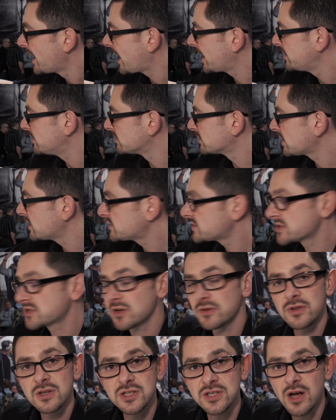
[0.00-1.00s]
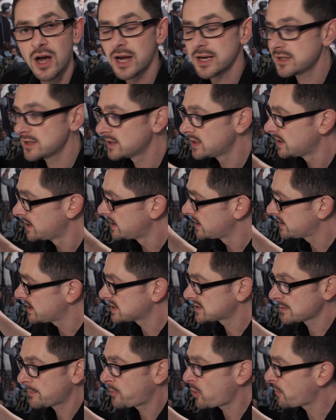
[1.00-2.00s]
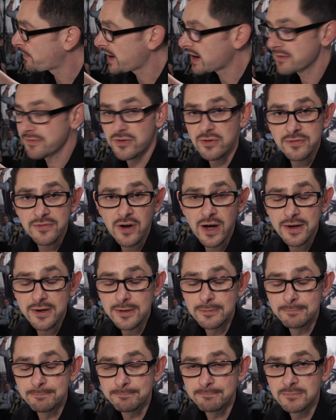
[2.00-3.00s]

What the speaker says: And you'll notice on the side, there's a pop-out viewfinder.